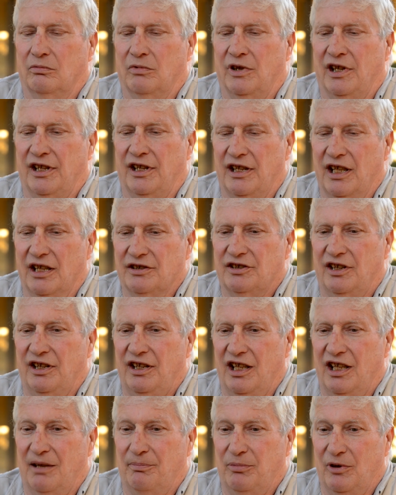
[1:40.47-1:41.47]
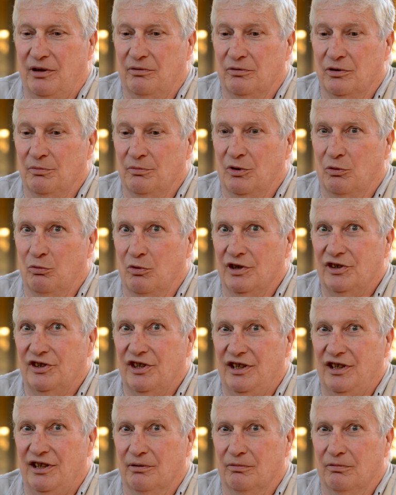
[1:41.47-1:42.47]
When I got to the operating room, the one
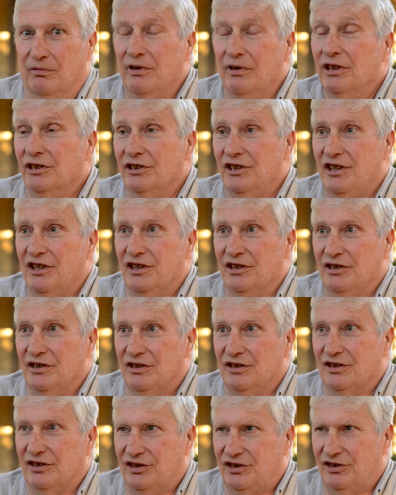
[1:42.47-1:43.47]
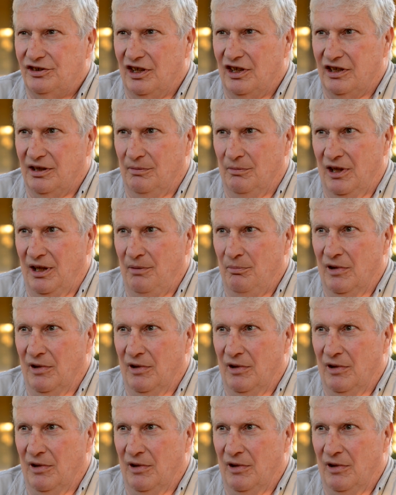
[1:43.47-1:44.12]
thing that really stuck in my